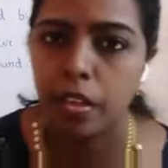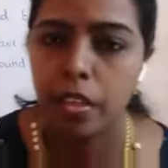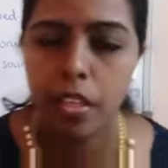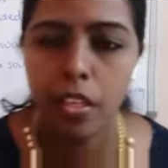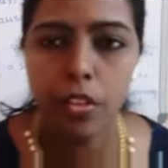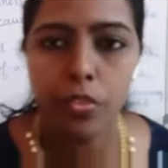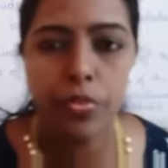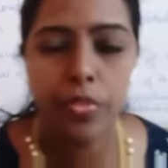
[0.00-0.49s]

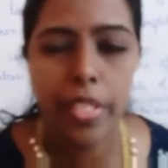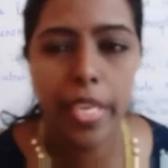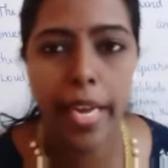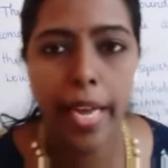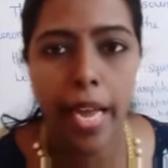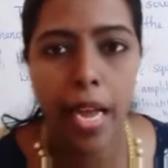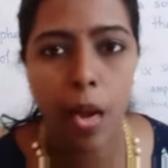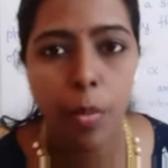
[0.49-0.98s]
If the
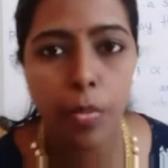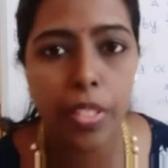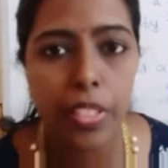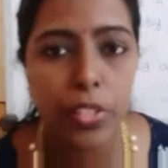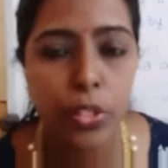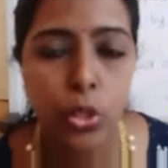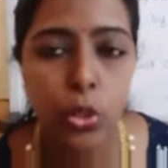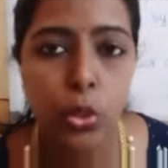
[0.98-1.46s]

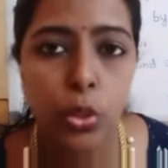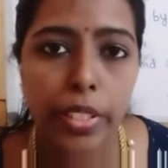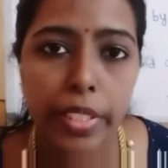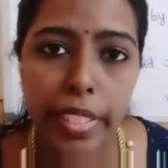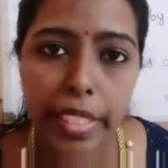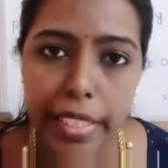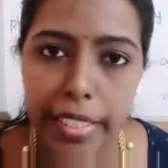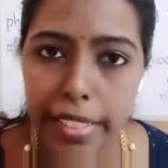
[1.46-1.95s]
amplitude
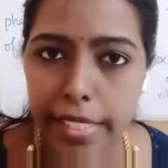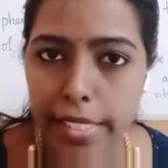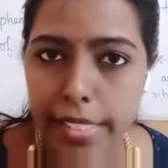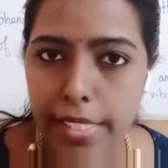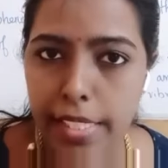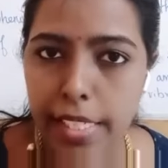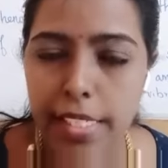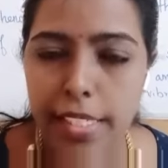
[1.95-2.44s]

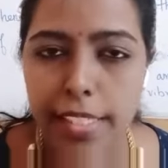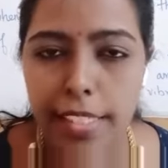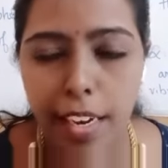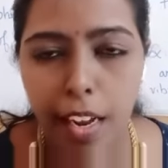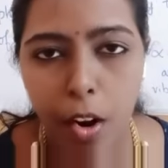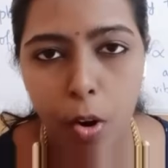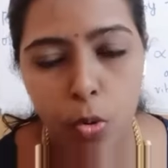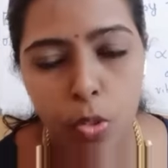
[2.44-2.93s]
decreases,
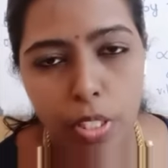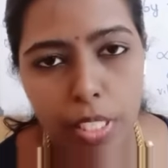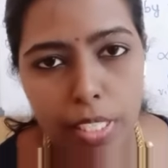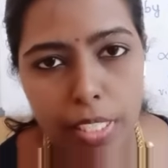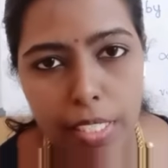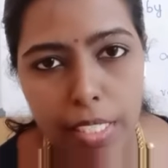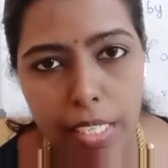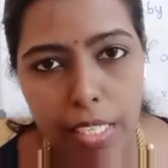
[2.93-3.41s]
loudness
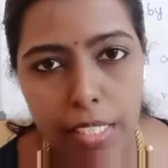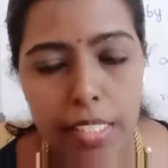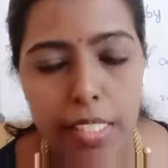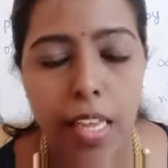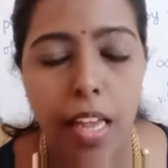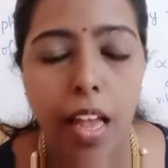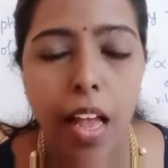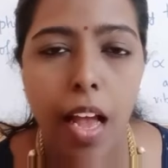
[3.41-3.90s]
is
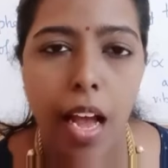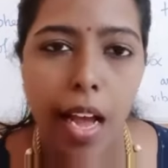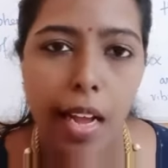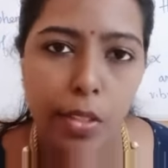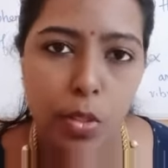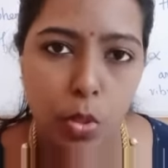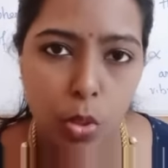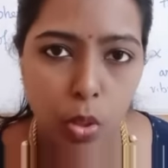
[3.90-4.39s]

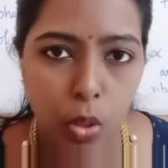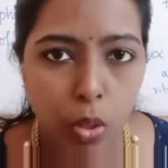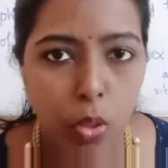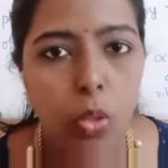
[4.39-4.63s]
also